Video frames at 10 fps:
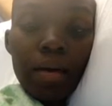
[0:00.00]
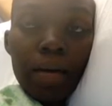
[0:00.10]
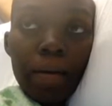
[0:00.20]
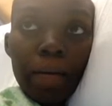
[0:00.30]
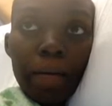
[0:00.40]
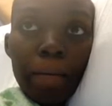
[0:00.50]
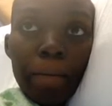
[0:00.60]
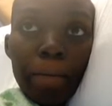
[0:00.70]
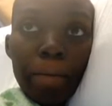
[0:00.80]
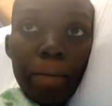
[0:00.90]

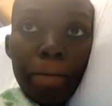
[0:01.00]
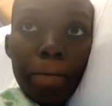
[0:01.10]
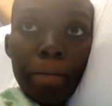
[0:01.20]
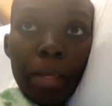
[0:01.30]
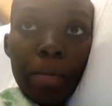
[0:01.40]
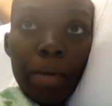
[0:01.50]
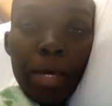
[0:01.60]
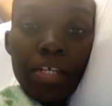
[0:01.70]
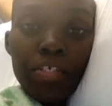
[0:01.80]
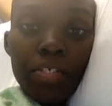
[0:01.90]
Um, I'm
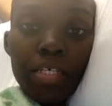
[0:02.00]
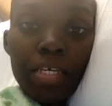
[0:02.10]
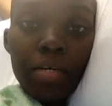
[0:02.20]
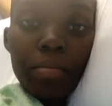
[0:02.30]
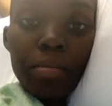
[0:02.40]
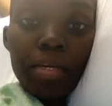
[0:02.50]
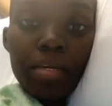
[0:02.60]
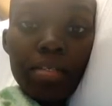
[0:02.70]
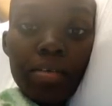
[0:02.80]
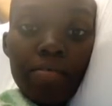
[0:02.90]
actually here
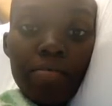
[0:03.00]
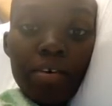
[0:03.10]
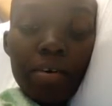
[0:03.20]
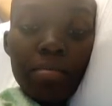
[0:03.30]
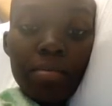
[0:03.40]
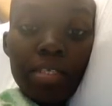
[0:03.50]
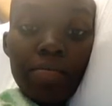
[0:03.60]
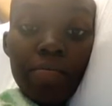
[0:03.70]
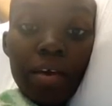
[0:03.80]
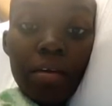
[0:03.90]
because of um,
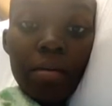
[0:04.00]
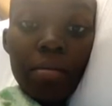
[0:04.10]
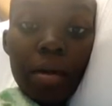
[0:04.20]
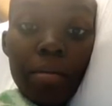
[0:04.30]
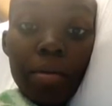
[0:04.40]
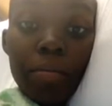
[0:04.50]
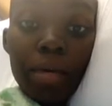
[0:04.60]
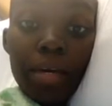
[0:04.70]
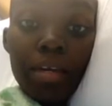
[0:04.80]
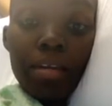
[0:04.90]
severe abdominal
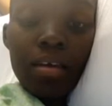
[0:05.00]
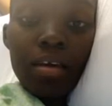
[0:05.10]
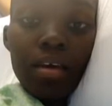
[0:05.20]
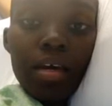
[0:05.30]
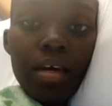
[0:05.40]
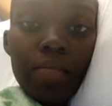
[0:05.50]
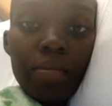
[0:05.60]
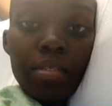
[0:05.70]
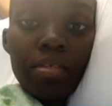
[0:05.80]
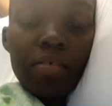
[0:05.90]
pain. I've
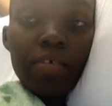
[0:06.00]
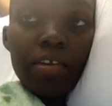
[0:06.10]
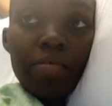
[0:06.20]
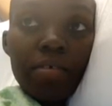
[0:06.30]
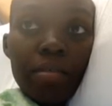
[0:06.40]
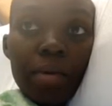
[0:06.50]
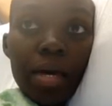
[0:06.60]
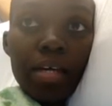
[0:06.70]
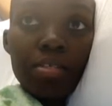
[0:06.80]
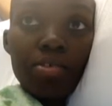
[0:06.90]
been suffering it for the
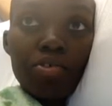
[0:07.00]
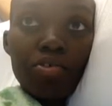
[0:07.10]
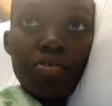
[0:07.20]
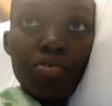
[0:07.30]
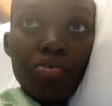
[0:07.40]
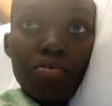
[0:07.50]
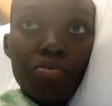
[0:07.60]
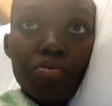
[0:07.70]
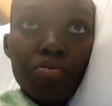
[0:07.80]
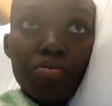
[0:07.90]
past
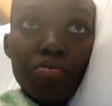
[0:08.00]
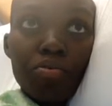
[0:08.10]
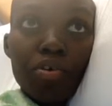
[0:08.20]
two